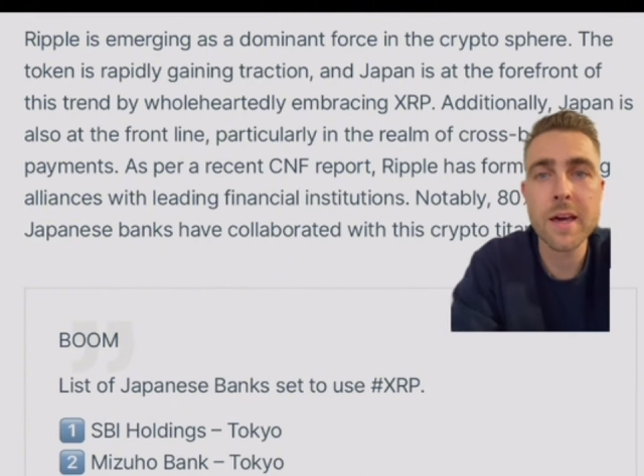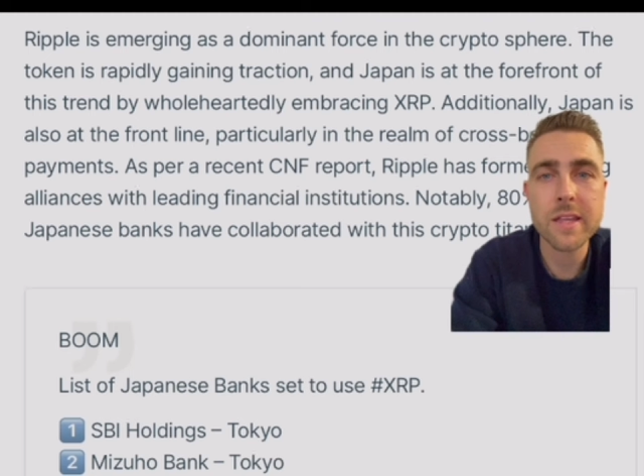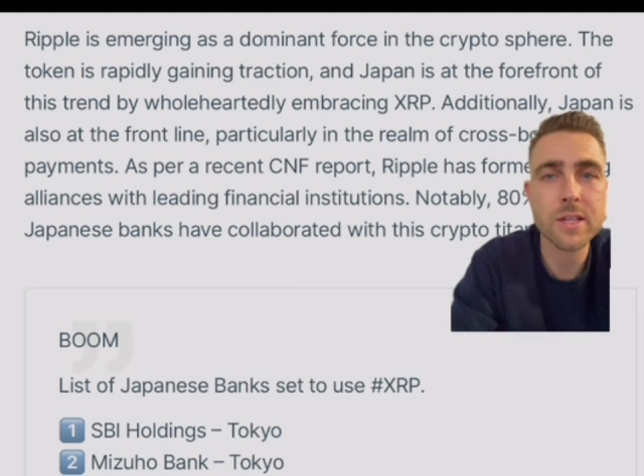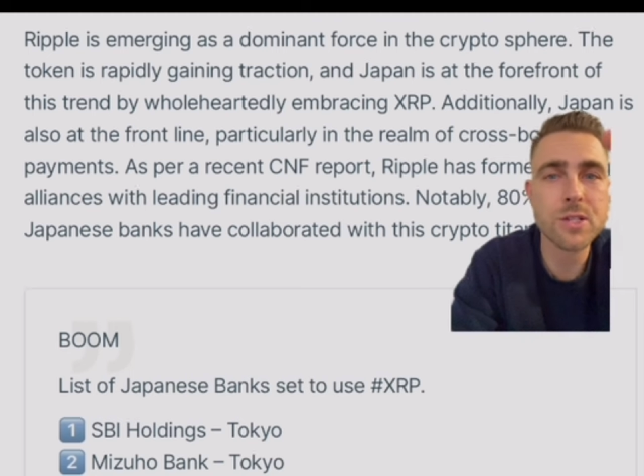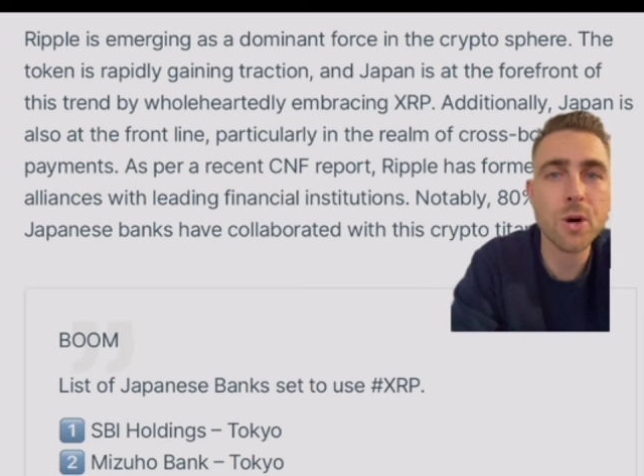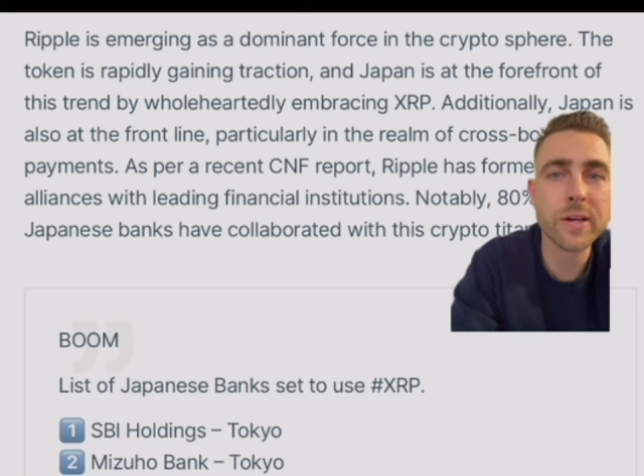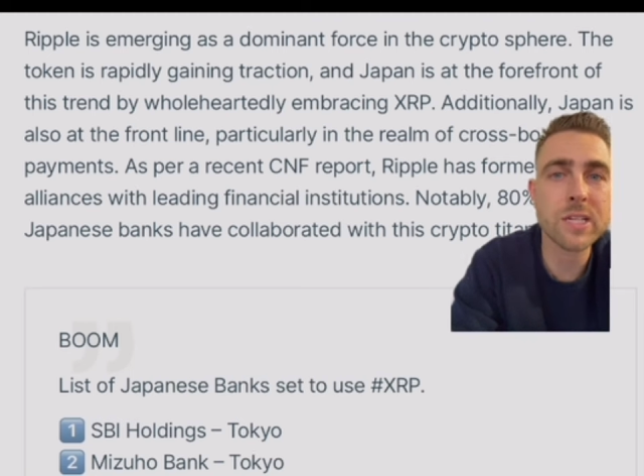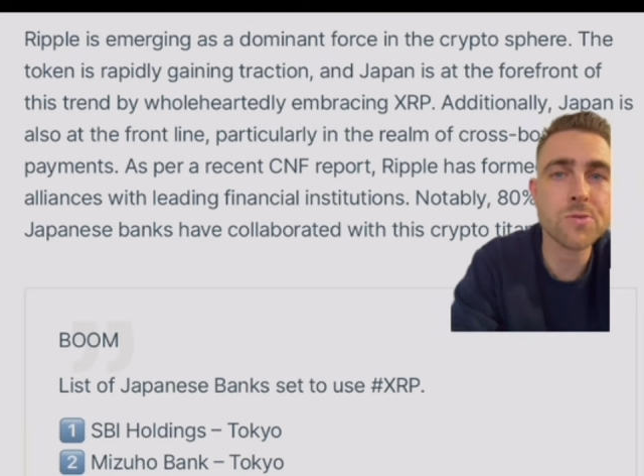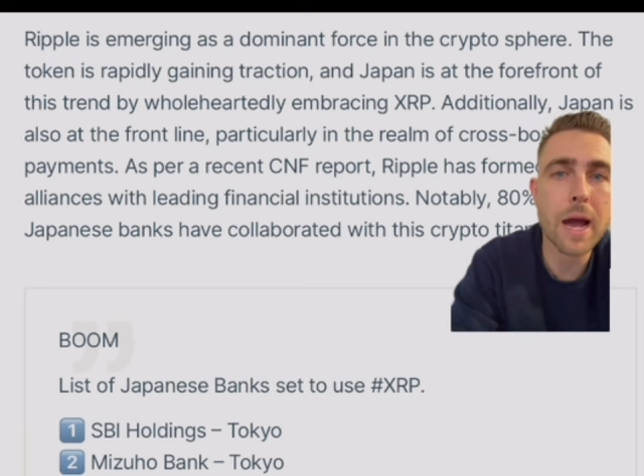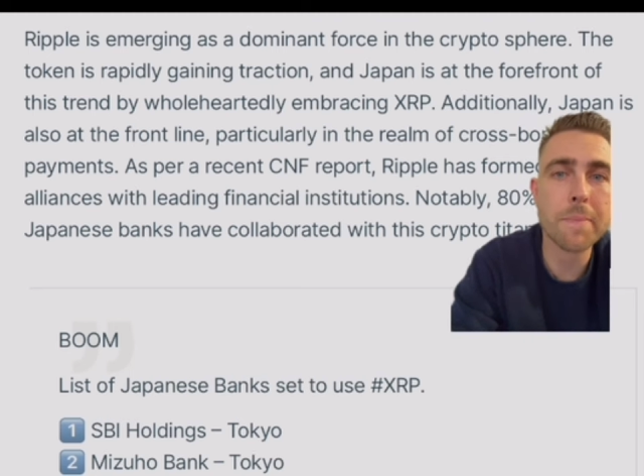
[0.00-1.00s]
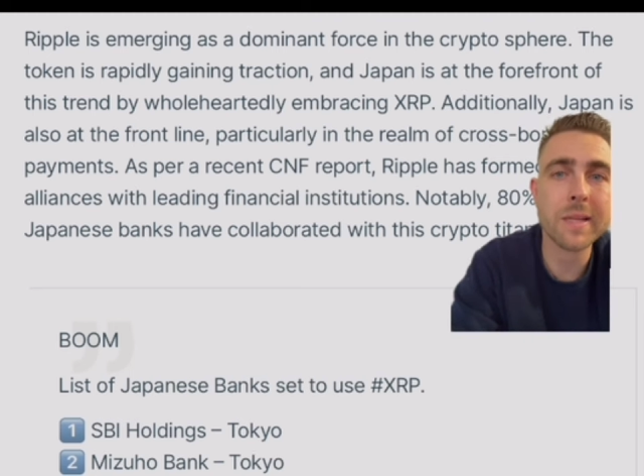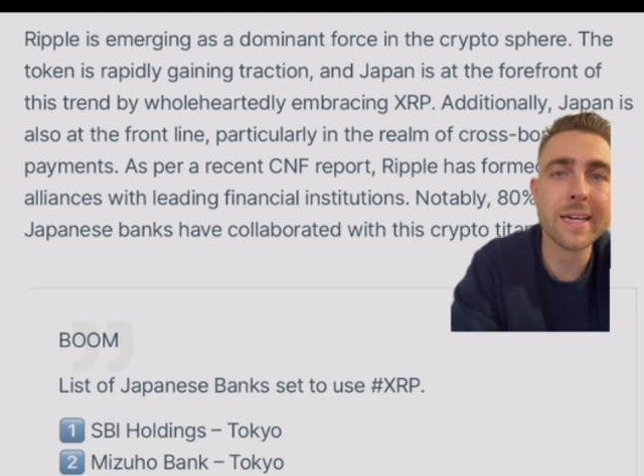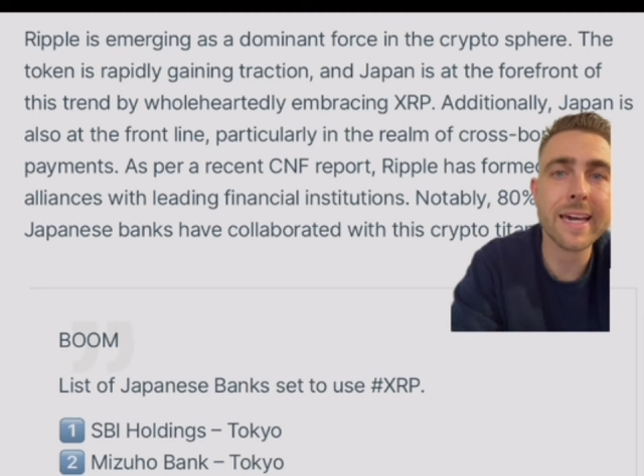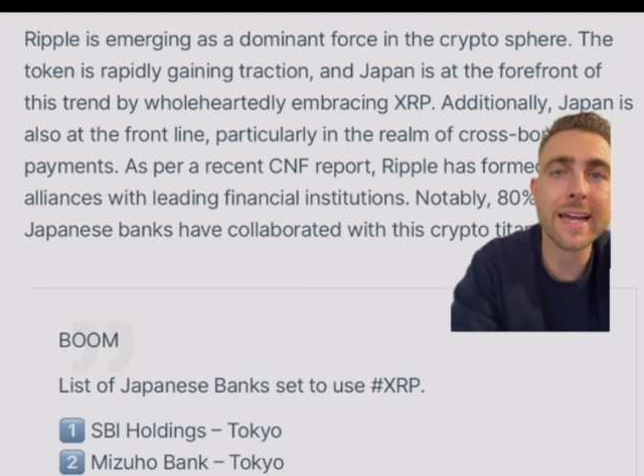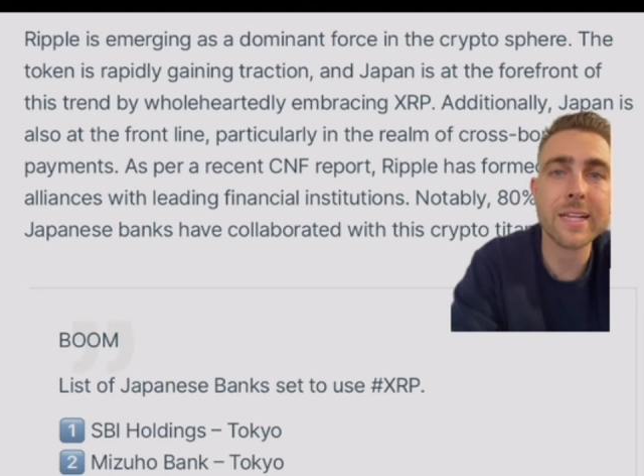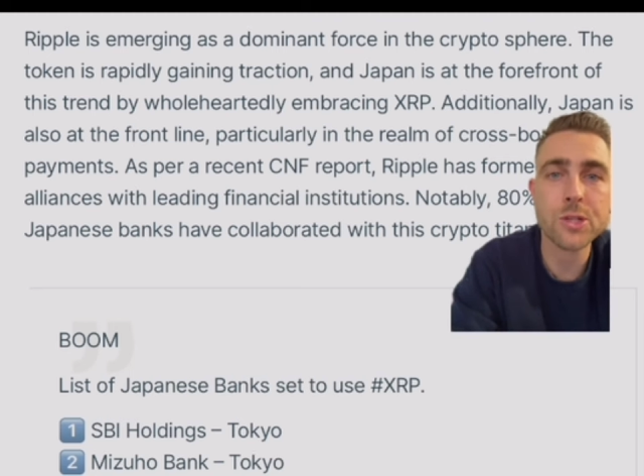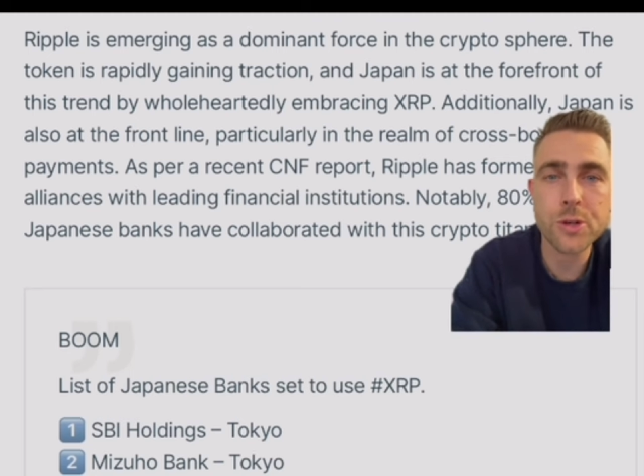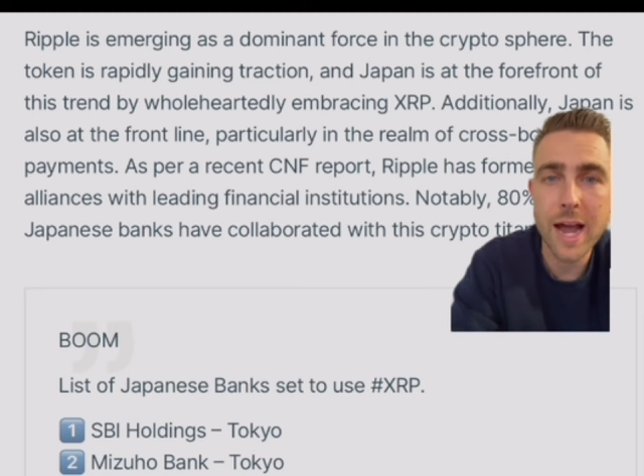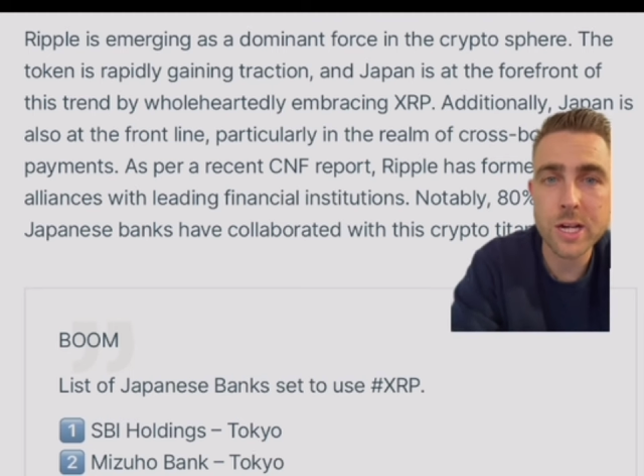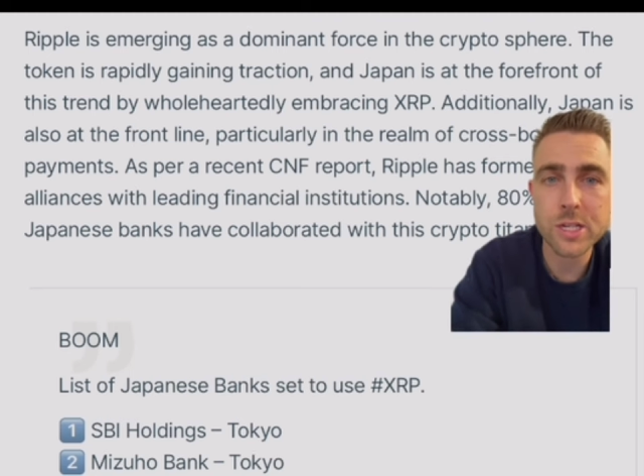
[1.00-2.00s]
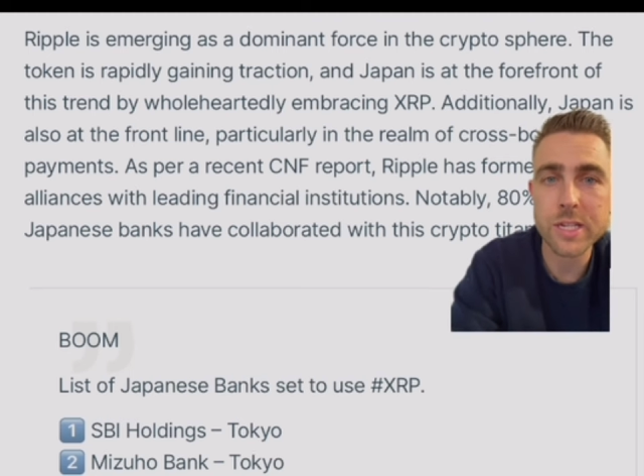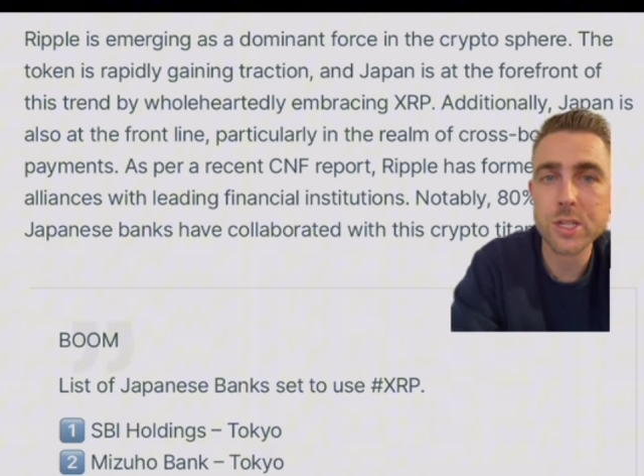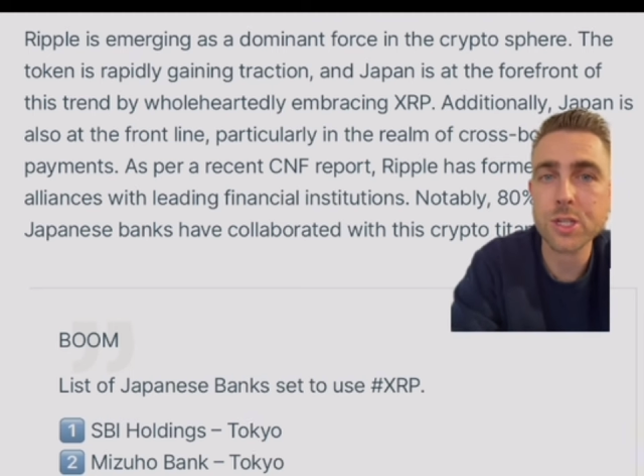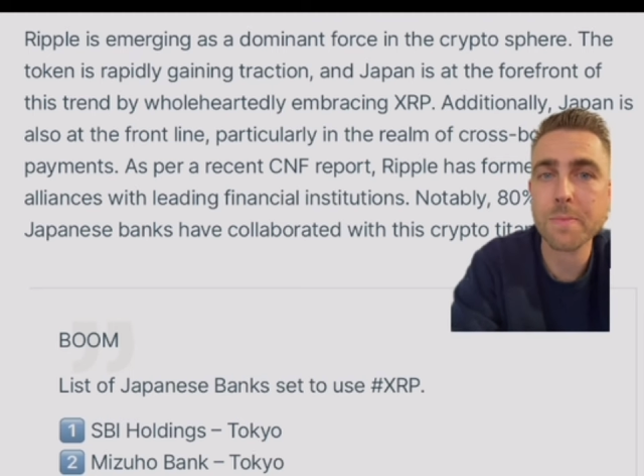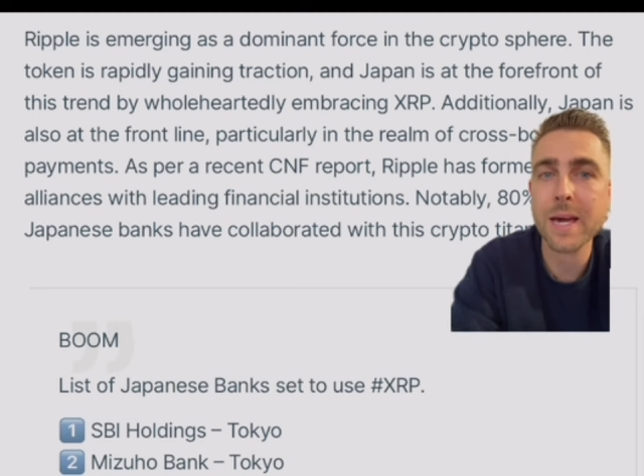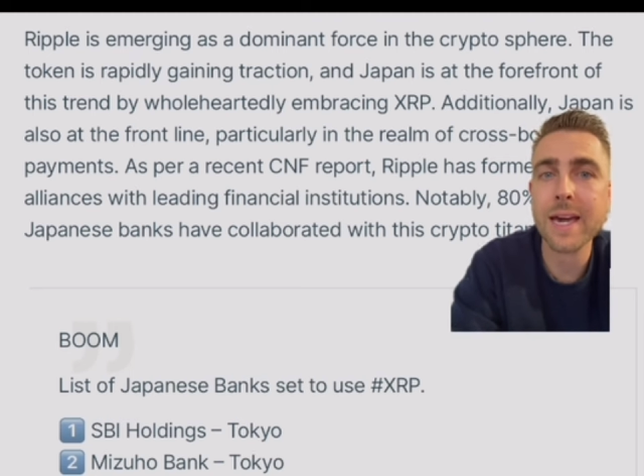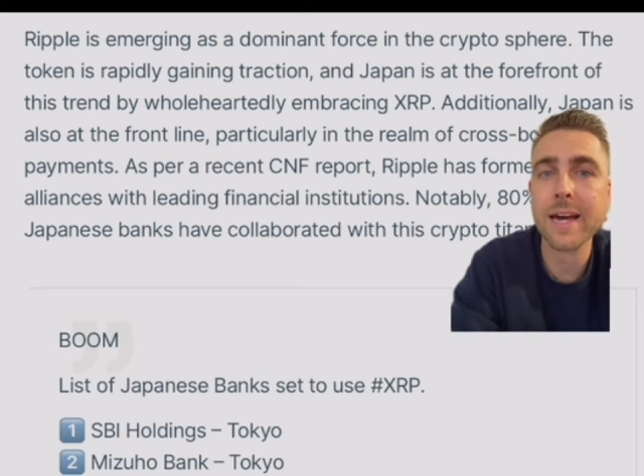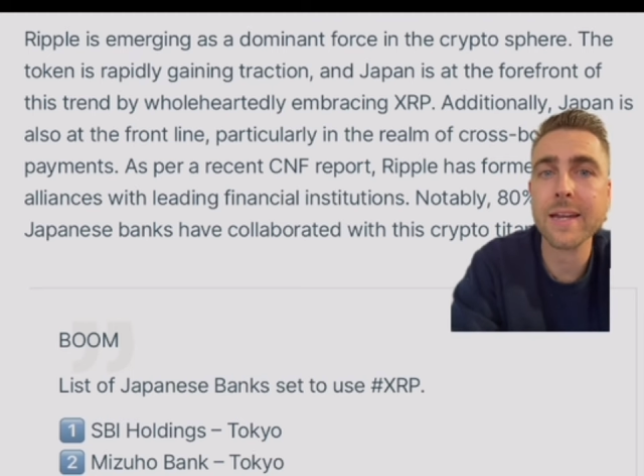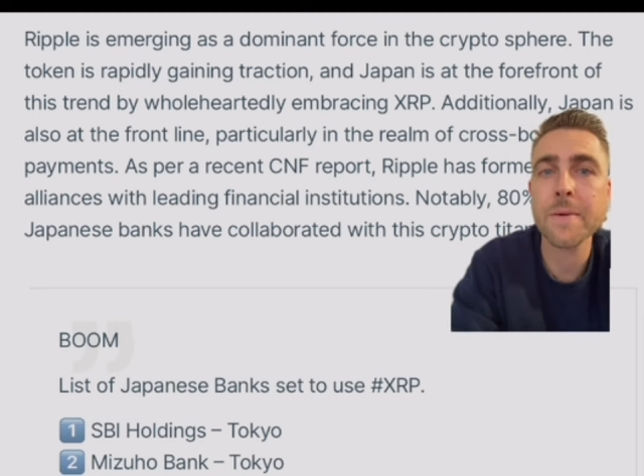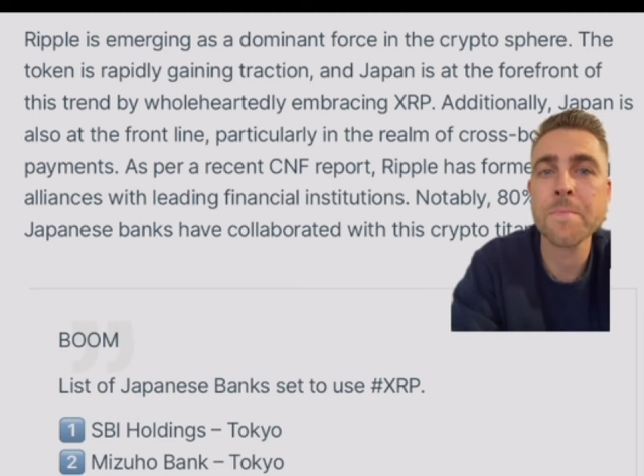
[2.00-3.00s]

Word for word: The token is rapidly gaining traction in Japan,